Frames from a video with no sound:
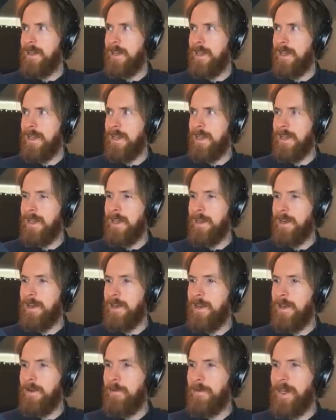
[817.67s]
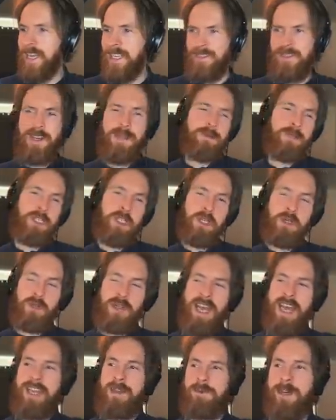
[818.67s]
Uh, but I thought it was
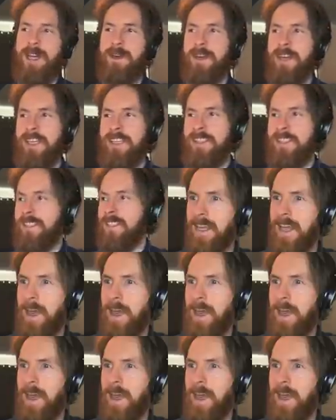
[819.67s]
cool anyway, right?